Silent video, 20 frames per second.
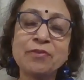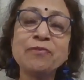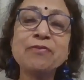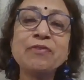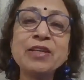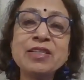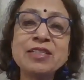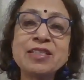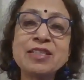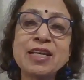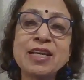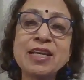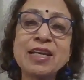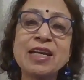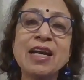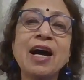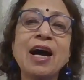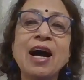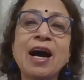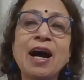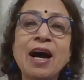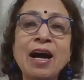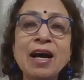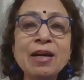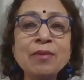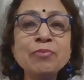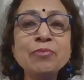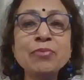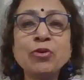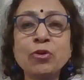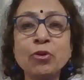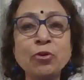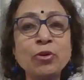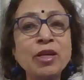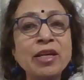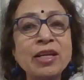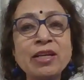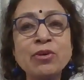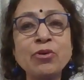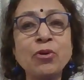We say, I'm
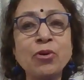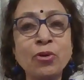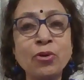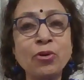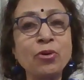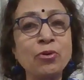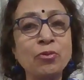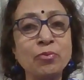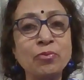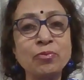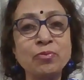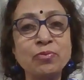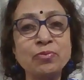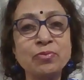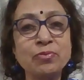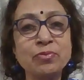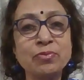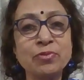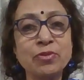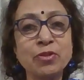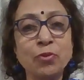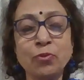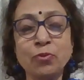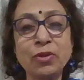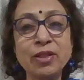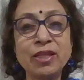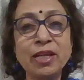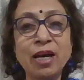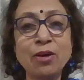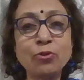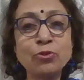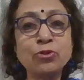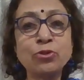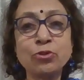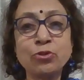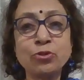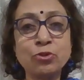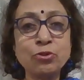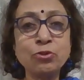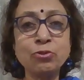going home without
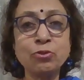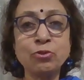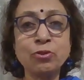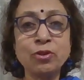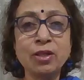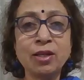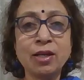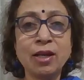to.